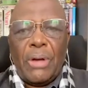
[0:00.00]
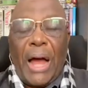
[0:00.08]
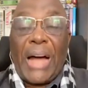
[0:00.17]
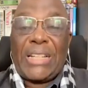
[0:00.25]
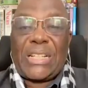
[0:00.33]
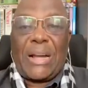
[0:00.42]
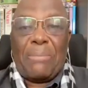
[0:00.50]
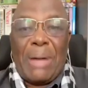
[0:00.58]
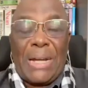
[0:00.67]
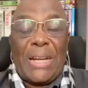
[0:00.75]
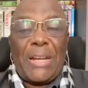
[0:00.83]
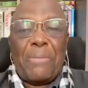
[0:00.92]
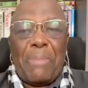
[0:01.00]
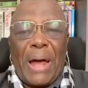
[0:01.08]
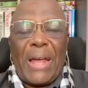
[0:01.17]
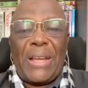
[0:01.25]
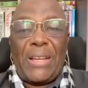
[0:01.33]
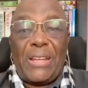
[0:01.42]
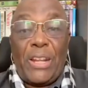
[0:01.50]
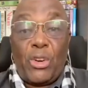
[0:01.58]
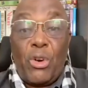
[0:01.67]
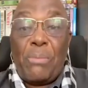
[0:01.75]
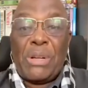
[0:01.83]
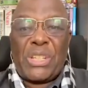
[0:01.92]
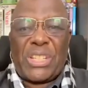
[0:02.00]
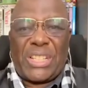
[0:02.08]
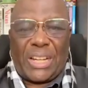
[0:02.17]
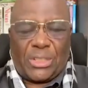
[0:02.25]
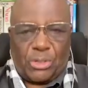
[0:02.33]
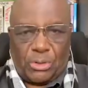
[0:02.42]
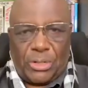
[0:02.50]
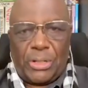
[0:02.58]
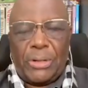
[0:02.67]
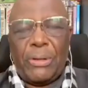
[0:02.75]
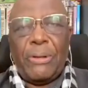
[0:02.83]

as commanded by the Roma Statute,